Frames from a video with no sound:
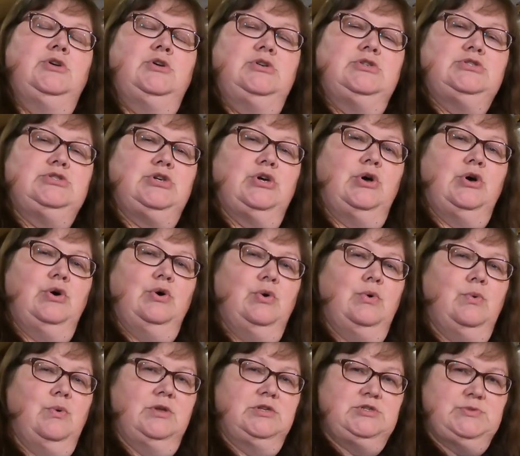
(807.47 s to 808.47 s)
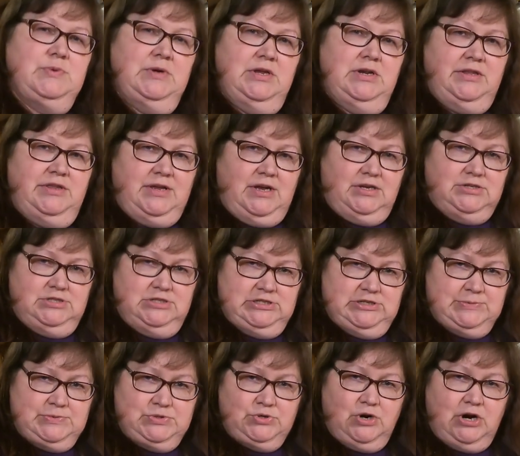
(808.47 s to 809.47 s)
So once we hit 1,000
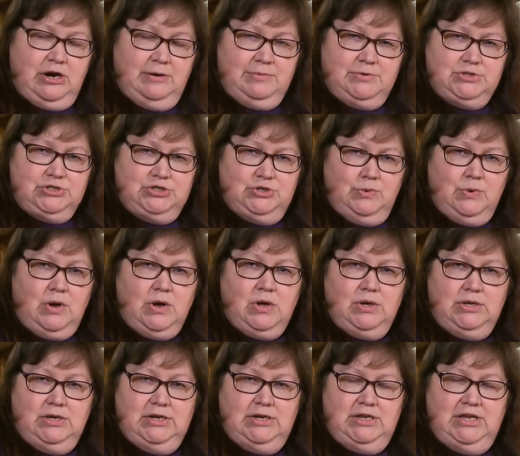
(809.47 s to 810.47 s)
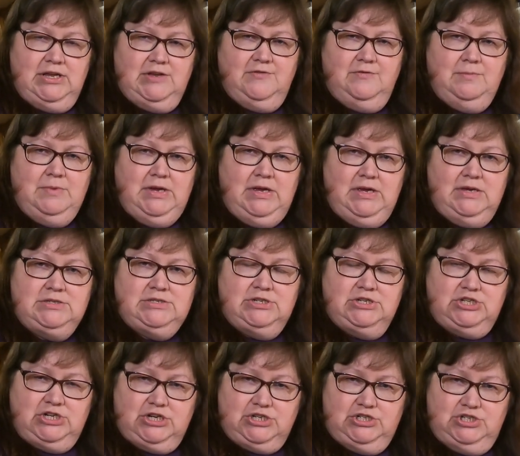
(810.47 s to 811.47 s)
subscribers, you all can give me
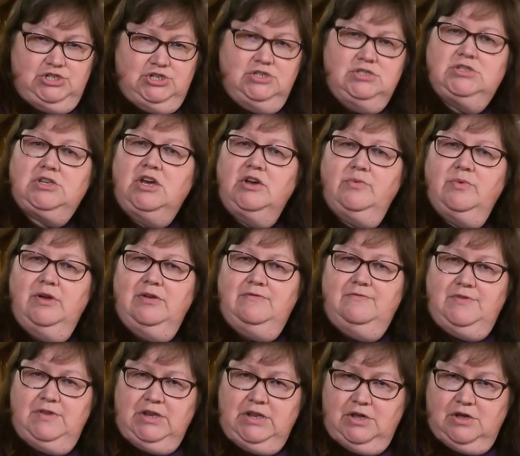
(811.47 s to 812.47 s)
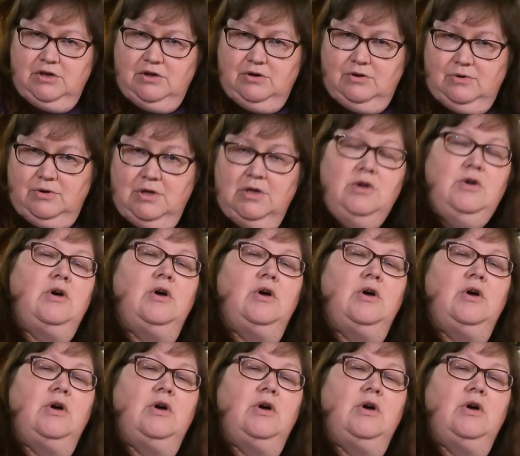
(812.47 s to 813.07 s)
suggestions on what video